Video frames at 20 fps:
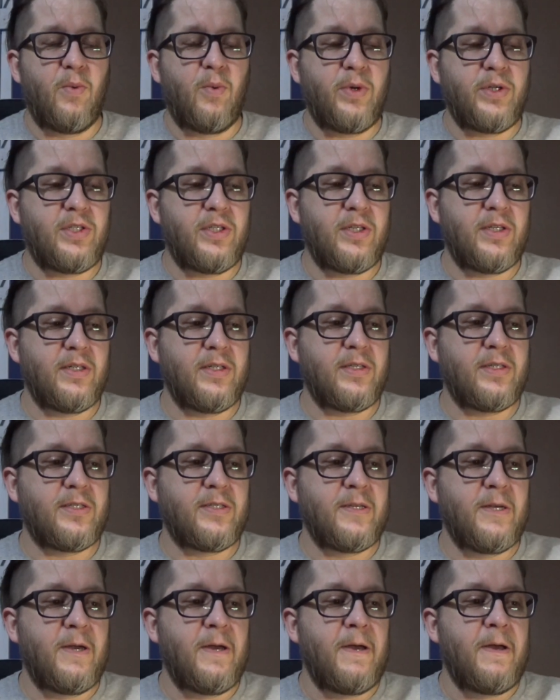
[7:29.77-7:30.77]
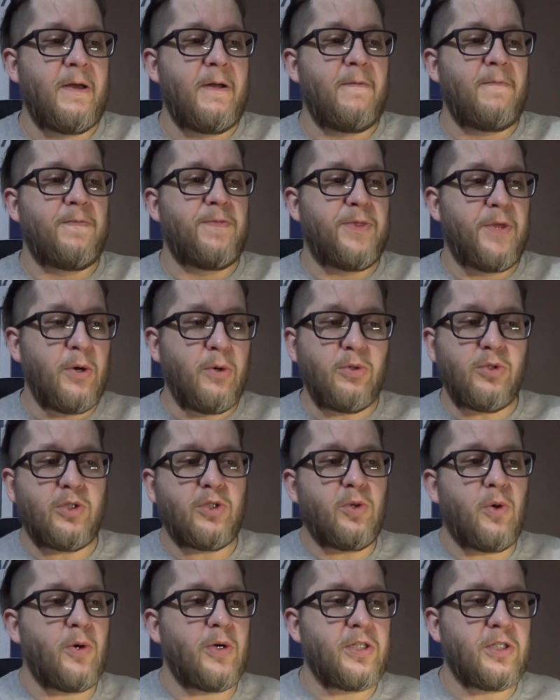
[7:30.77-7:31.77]
which is those
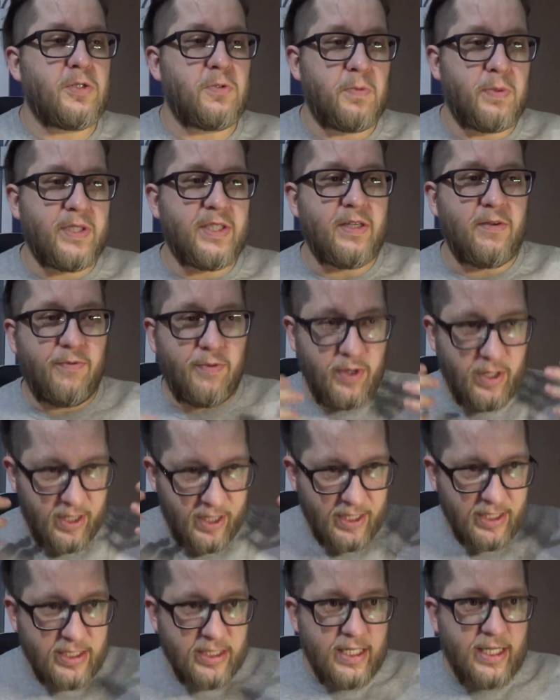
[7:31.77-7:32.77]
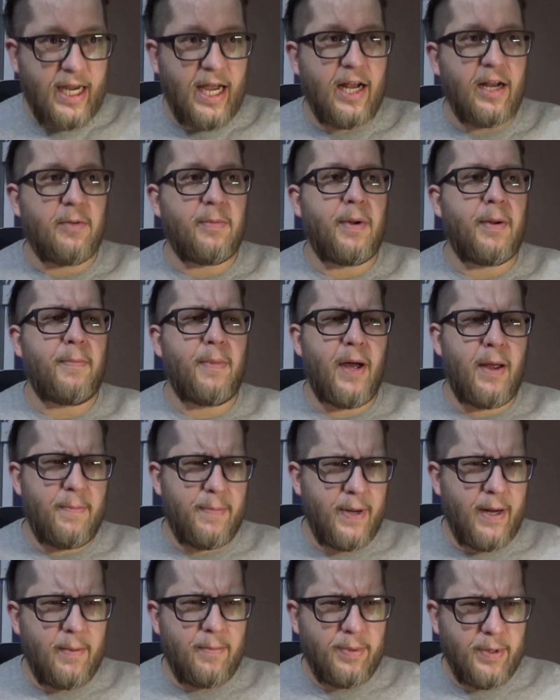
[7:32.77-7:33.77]
toys specifically stick out in my mind,
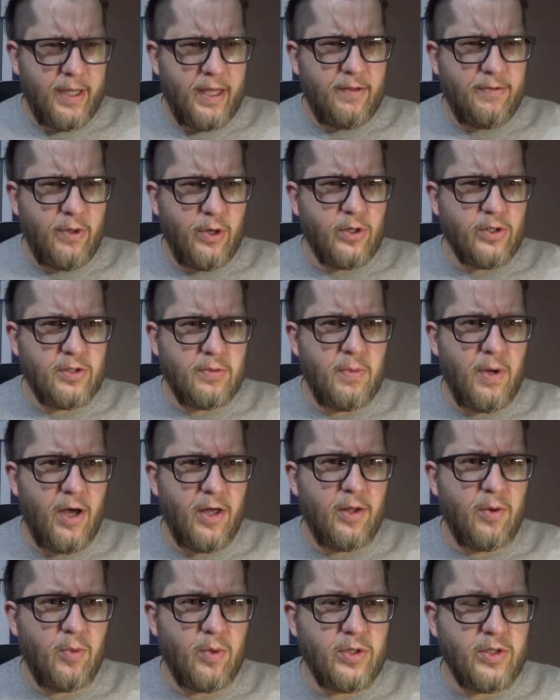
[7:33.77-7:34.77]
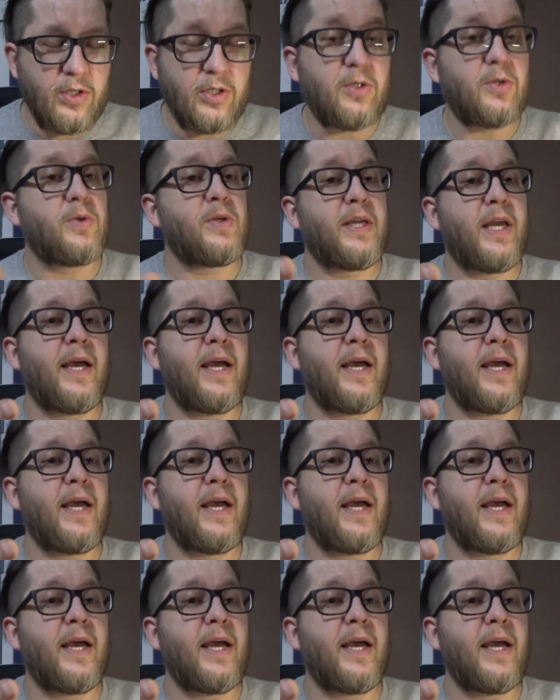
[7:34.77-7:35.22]
but I believe there's some other ones too.